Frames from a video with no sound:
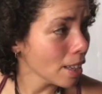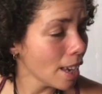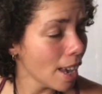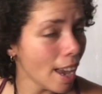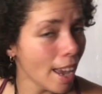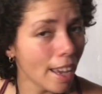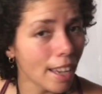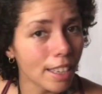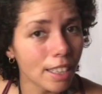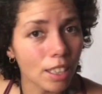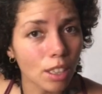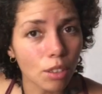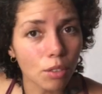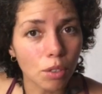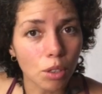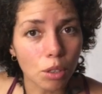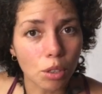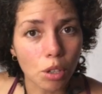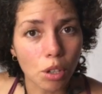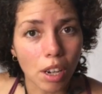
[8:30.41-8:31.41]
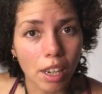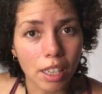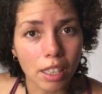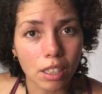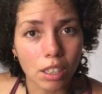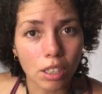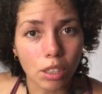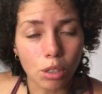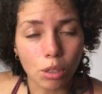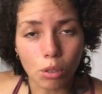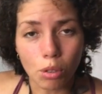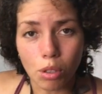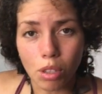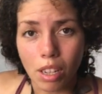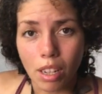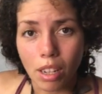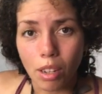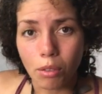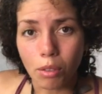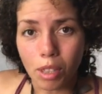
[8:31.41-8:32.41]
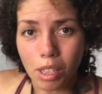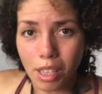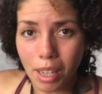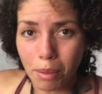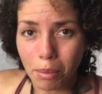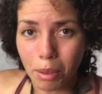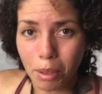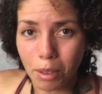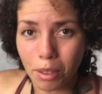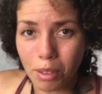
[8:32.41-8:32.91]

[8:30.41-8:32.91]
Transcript: And if you're trying to use, for example,